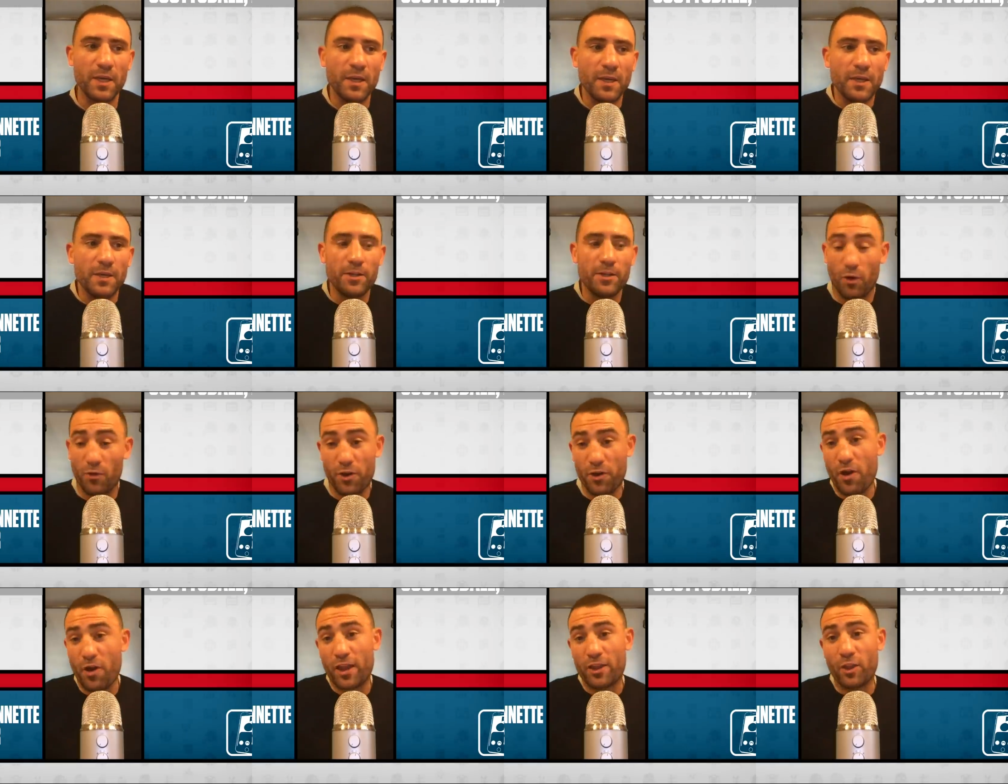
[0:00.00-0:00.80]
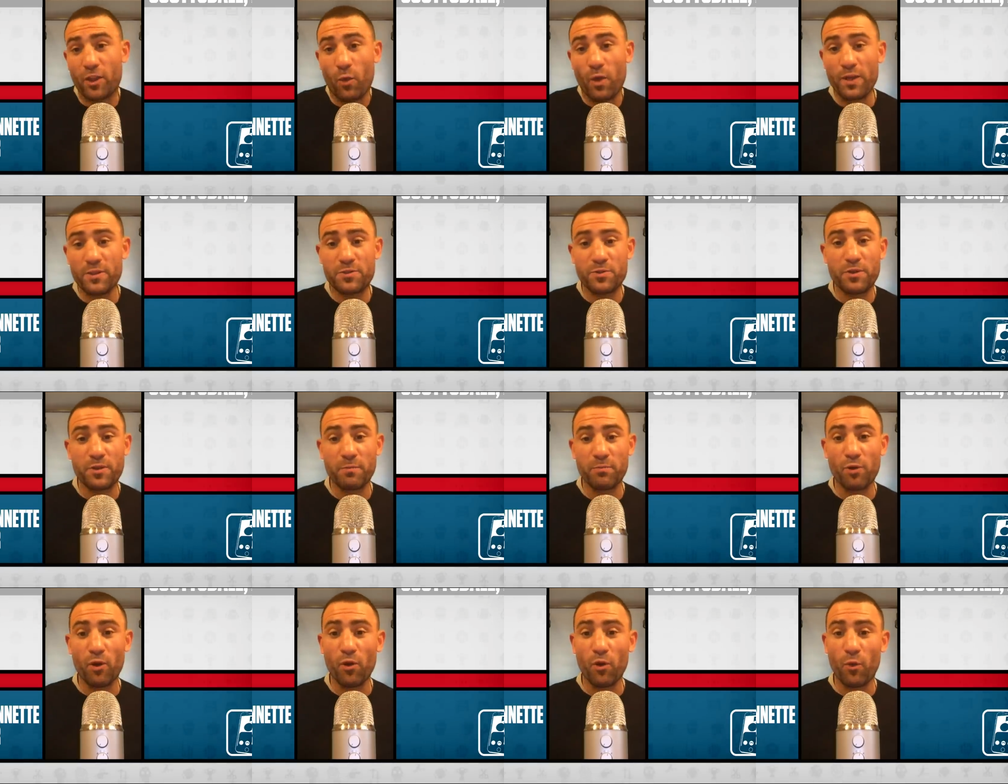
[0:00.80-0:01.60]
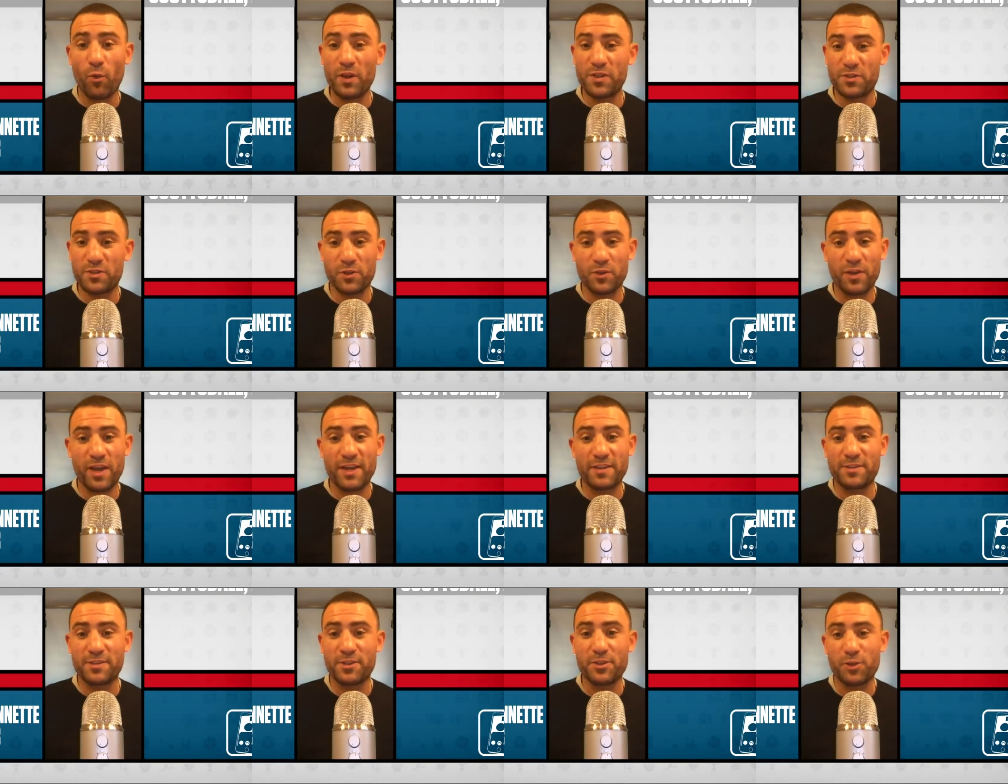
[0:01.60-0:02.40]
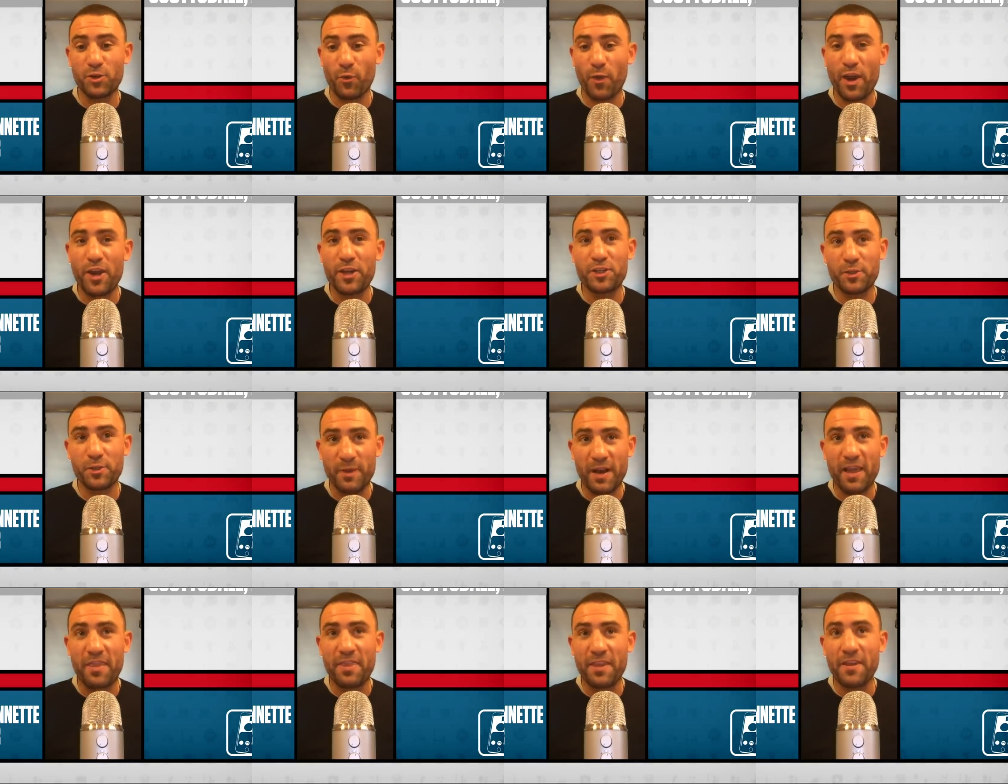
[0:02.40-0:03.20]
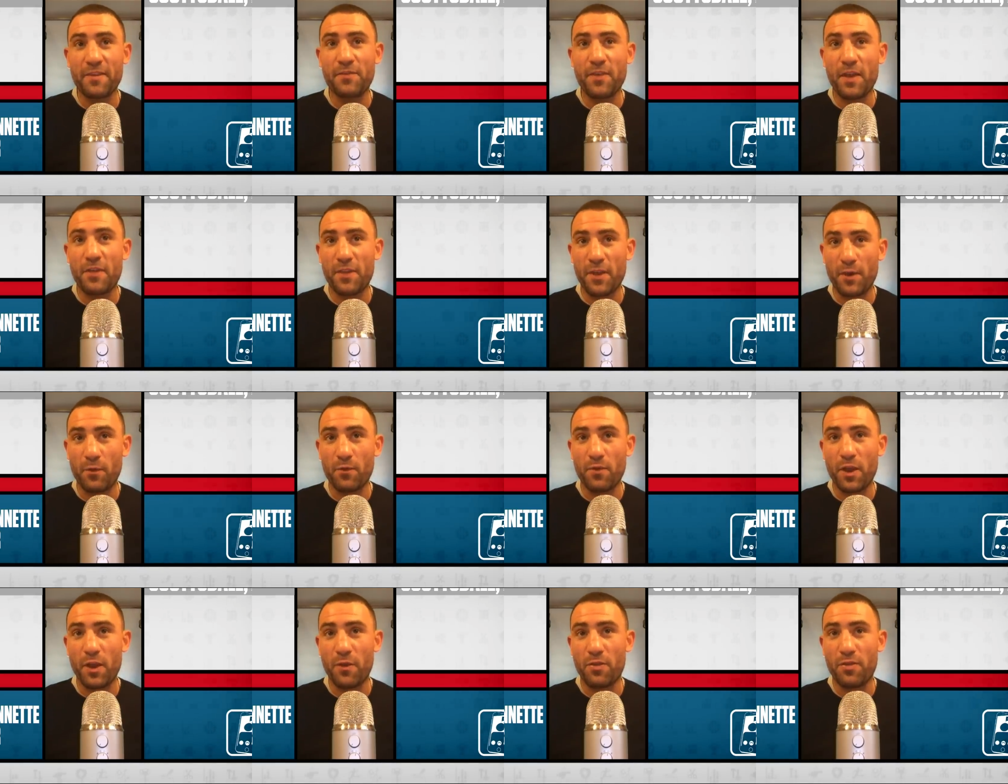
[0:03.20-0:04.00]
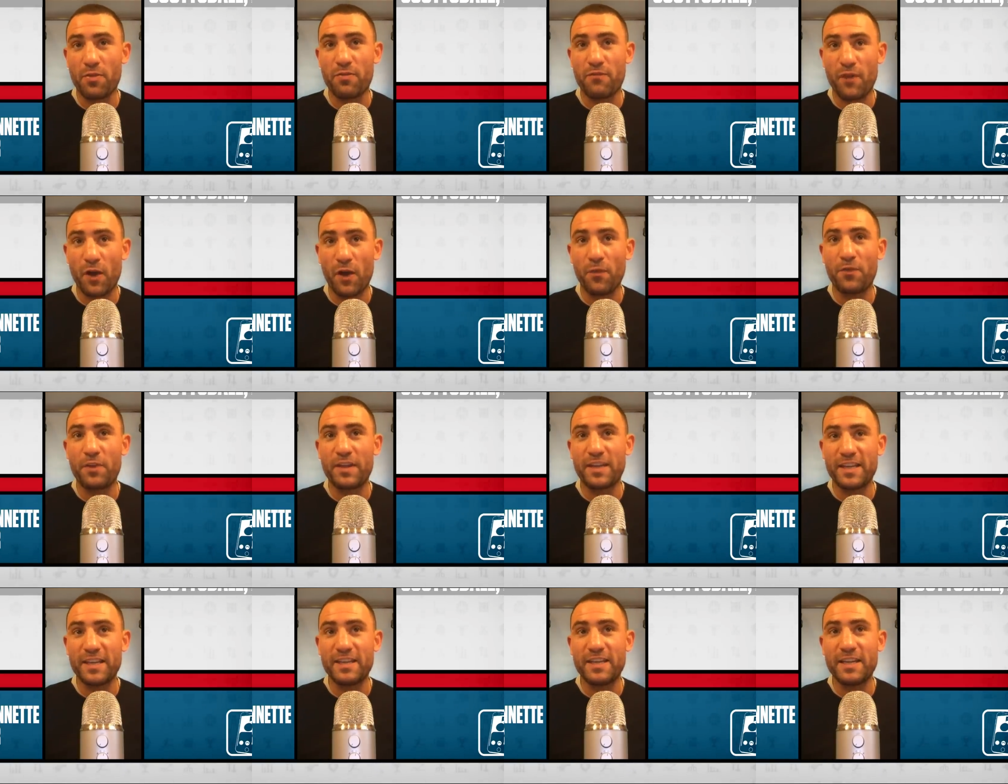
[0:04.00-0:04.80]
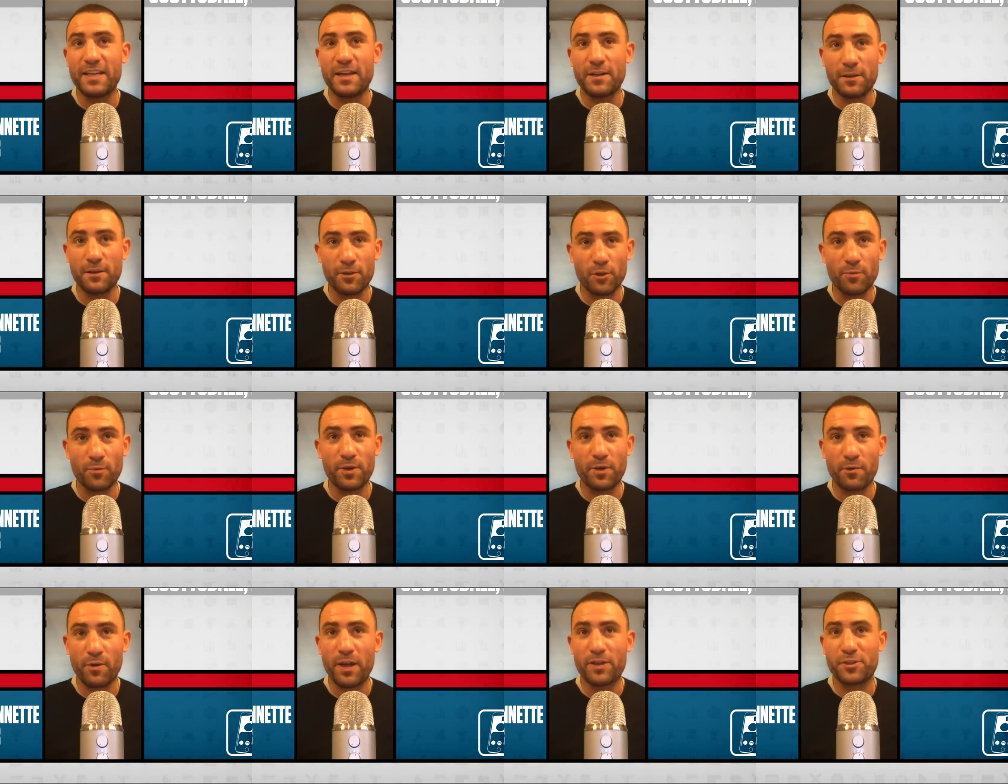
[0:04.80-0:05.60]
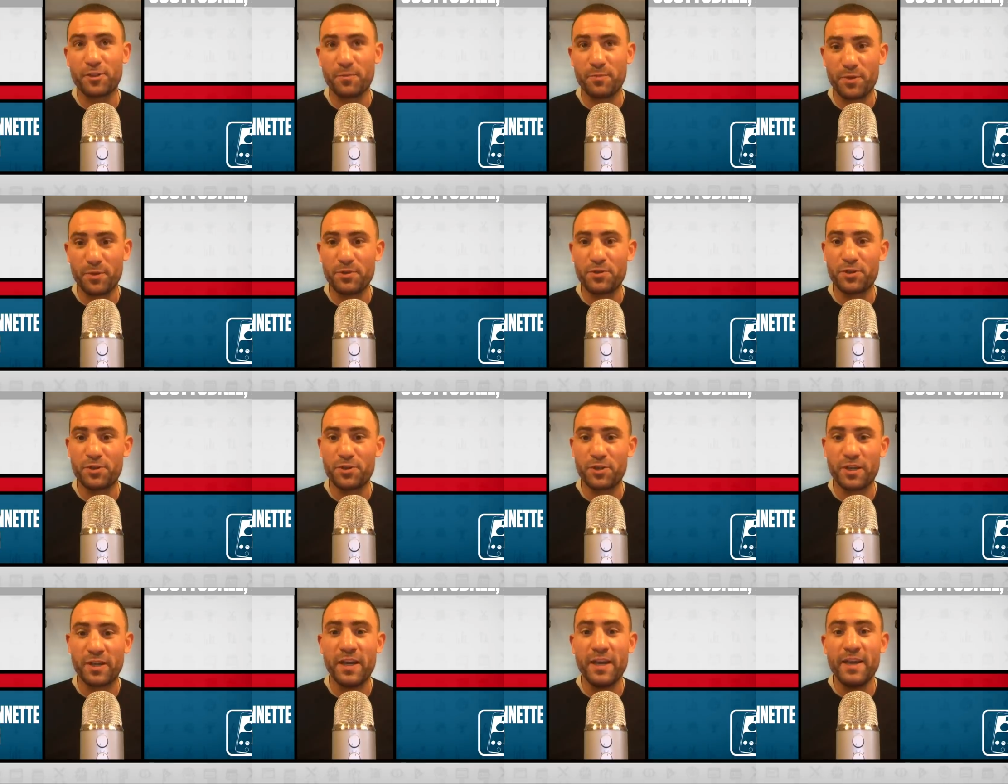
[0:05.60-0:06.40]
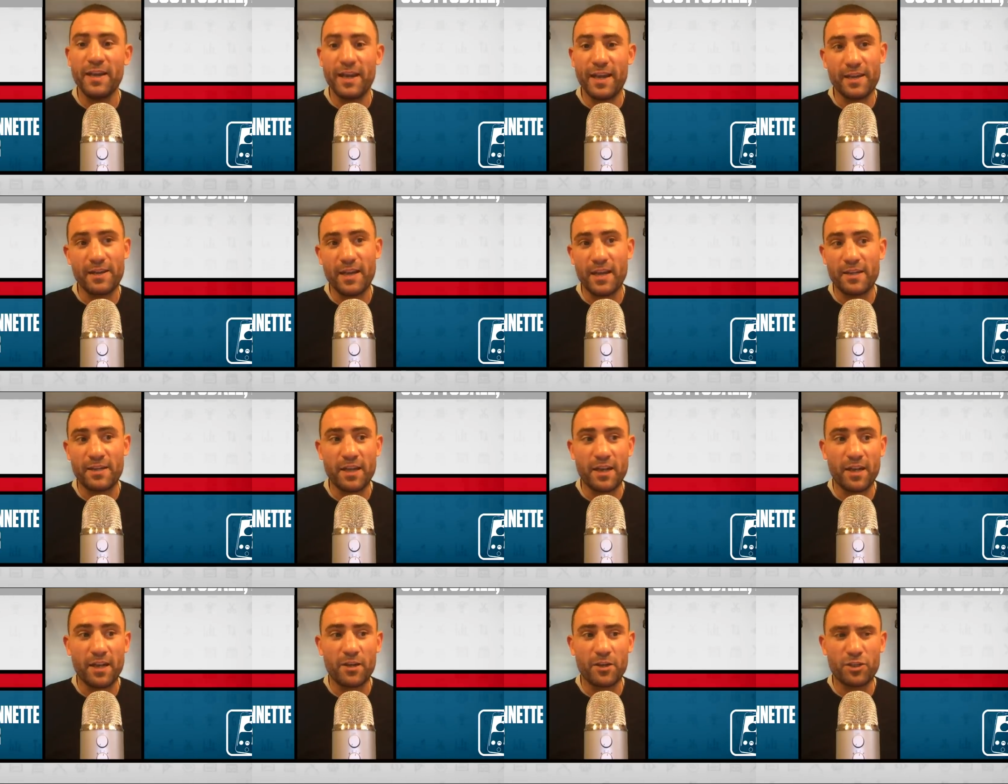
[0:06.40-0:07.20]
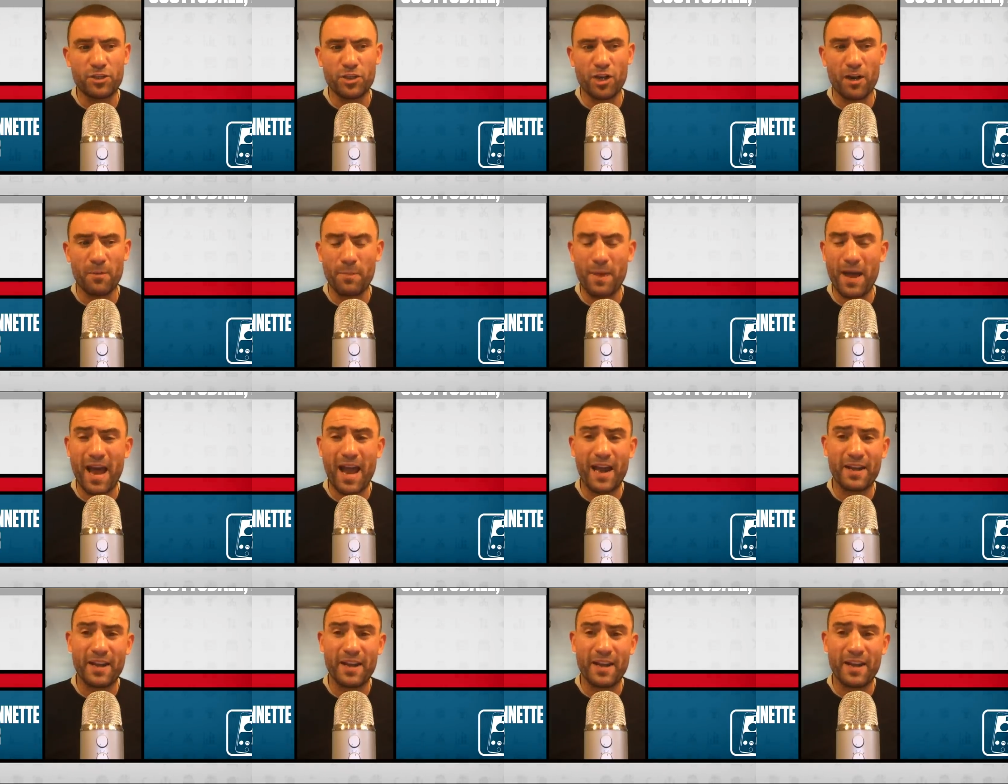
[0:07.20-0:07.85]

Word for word: you know, they're not the ones who can blow the whistle in that situation. But I think that they felt that he needed a little bit of retribution and getting Tkachuk back.